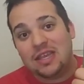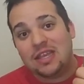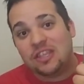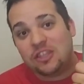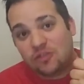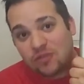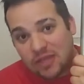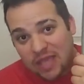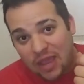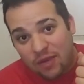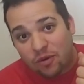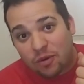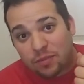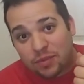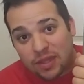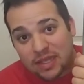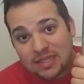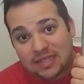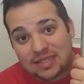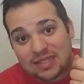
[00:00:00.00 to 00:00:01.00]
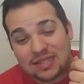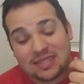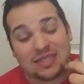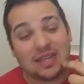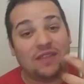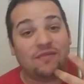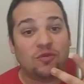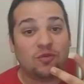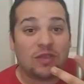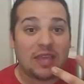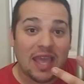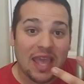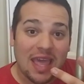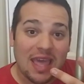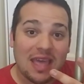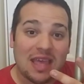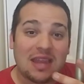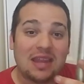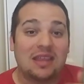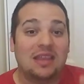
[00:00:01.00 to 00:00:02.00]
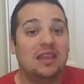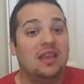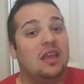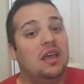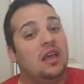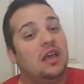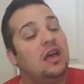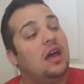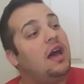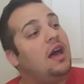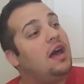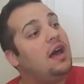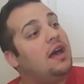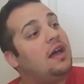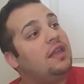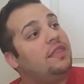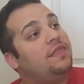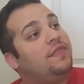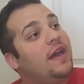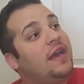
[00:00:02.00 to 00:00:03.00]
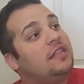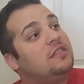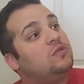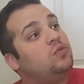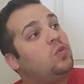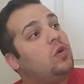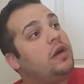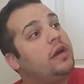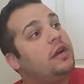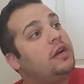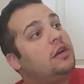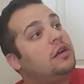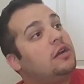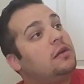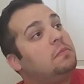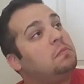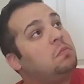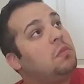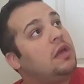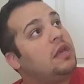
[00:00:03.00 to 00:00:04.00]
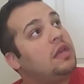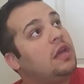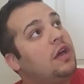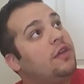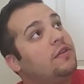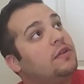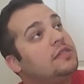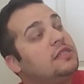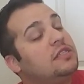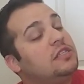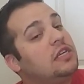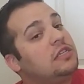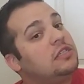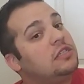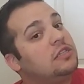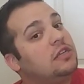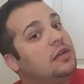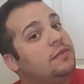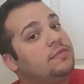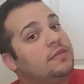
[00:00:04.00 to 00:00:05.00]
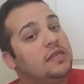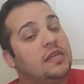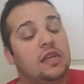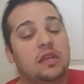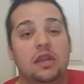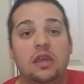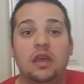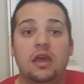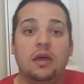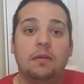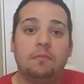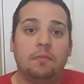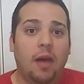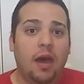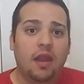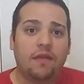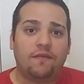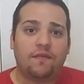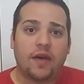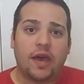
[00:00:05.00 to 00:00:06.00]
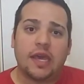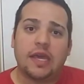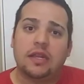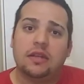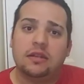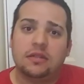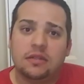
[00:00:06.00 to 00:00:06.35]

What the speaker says: You can't replace this. And if you can, that's where my other suggestion comes in. Modify it.